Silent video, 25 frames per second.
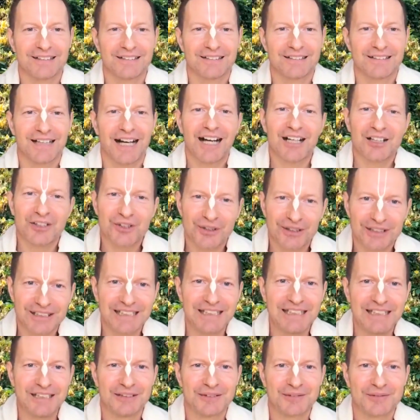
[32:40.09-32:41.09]

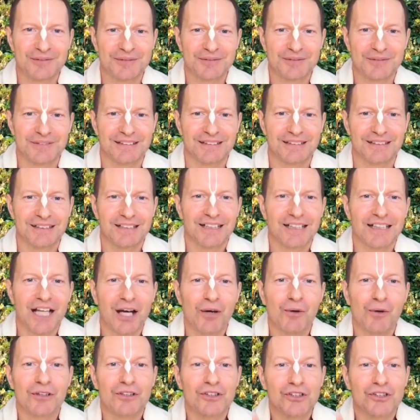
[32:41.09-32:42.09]
actually,
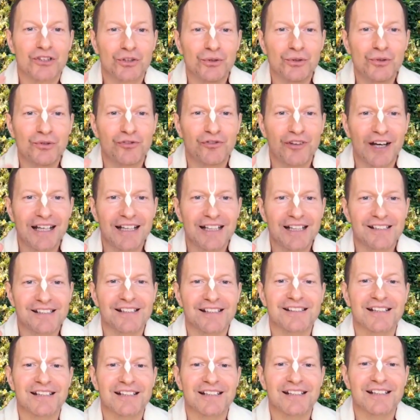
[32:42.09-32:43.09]
there were two
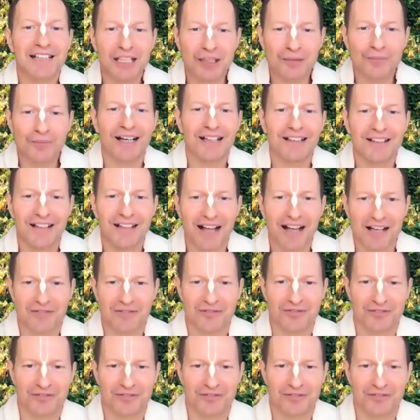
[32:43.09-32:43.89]
phases in my life.